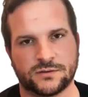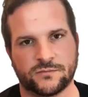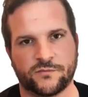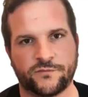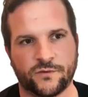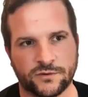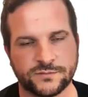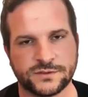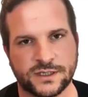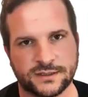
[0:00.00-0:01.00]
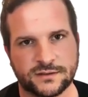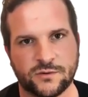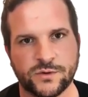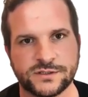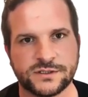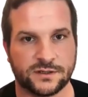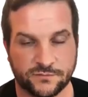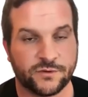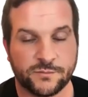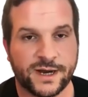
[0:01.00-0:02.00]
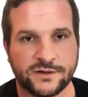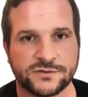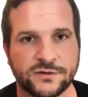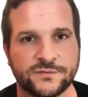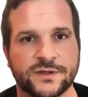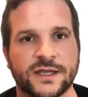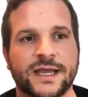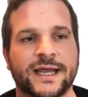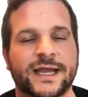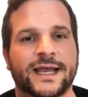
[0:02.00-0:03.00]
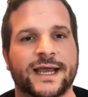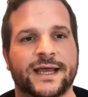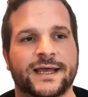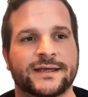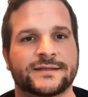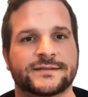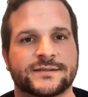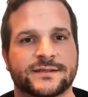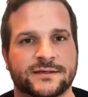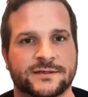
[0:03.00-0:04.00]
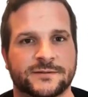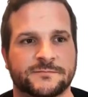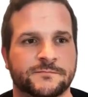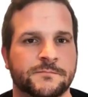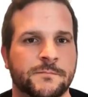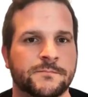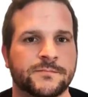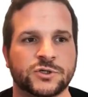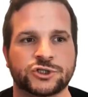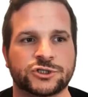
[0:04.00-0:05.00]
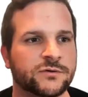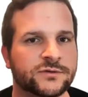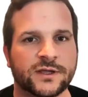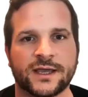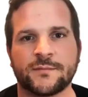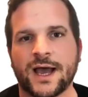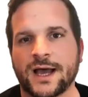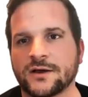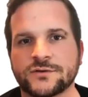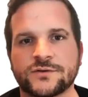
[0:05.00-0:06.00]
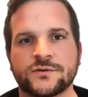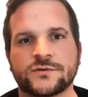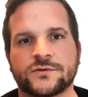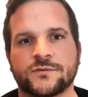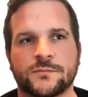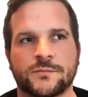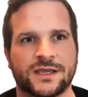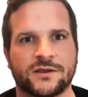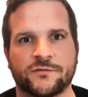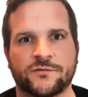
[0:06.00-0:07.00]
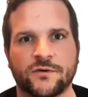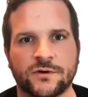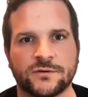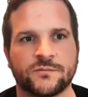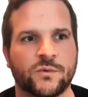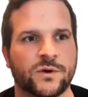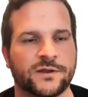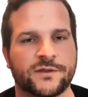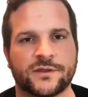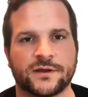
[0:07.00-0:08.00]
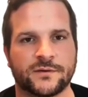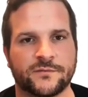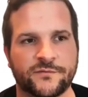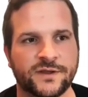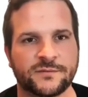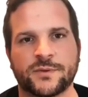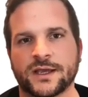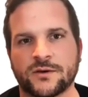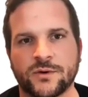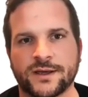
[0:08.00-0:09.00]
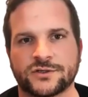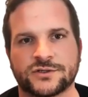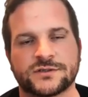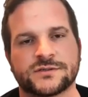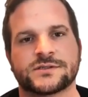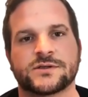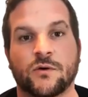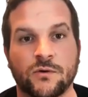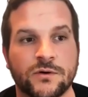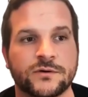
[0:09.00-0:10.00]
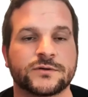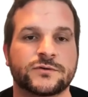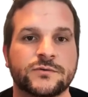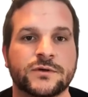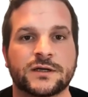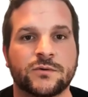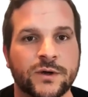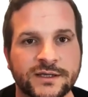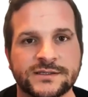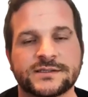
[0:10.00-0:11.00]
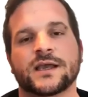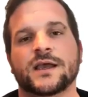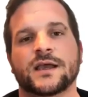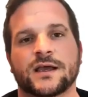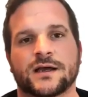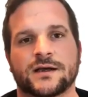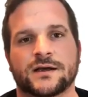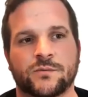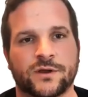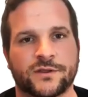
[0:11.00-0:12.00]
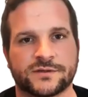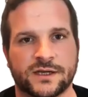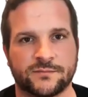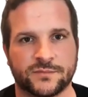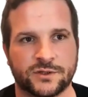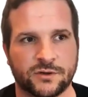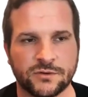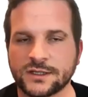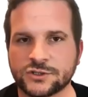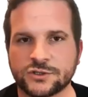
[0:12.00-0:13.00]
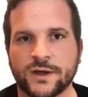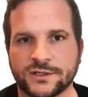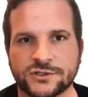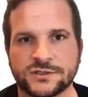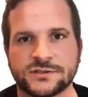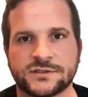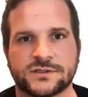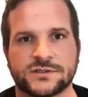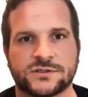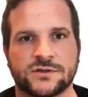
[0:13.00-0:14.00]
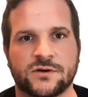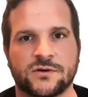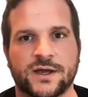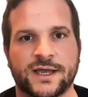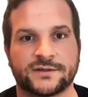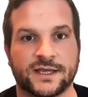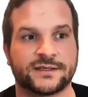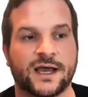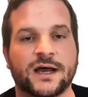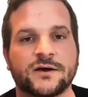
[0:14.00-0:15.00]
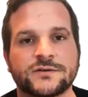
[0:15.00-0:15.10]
forms and quizzes for Microsoft, and showed them how to make a form with feedback questions or do a quiz with some knowledge questions. So, and how